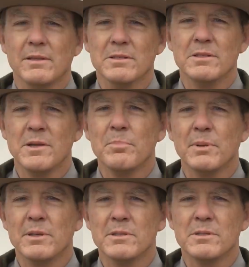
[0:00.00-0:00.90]
The
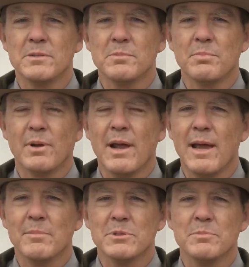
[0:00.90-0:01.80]
simplest,
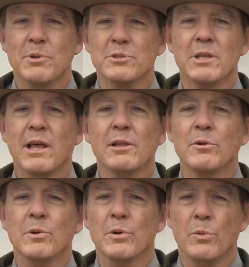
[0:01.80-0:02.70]
perhaps most
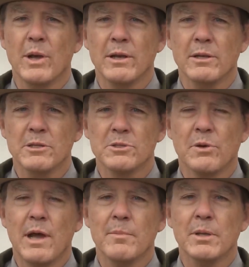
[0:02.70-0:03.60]
eloquent way to
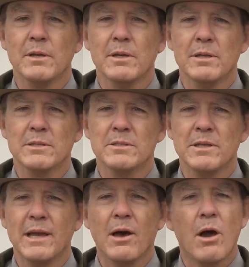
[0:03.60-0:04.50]
describe it is
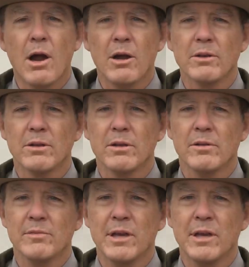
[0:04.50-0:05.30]
the heart of